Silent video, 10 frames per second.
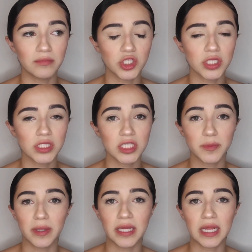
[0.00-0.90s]
just
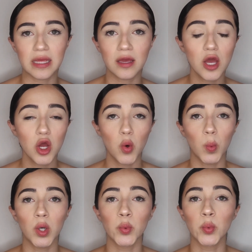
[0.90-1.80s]
explaining
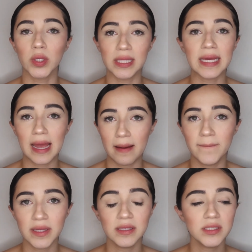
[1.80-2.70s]
what really
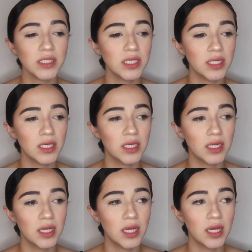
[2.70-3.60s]
happened
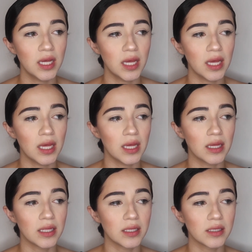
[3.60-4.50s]

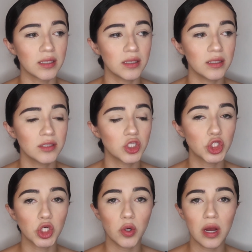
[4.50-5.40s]
and to
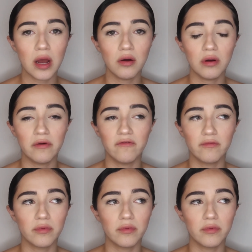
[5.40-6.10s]
show how